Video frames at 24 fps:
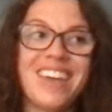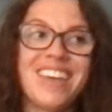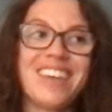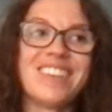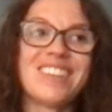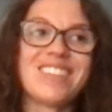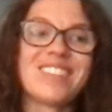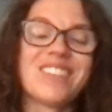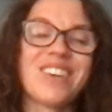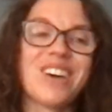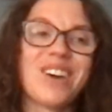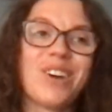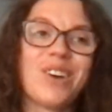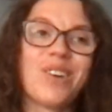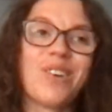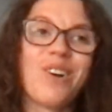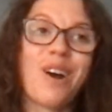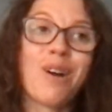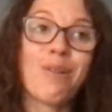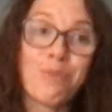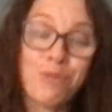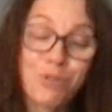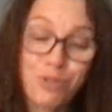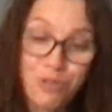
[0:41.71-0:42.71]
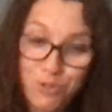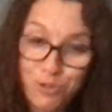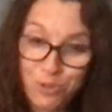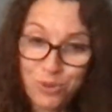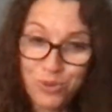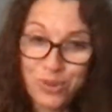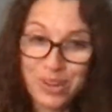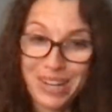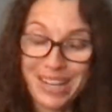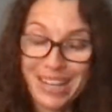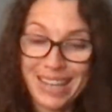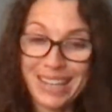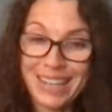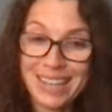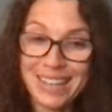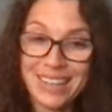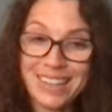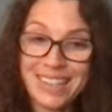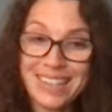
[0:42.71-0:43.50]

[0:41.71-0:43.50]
So I was drawn in.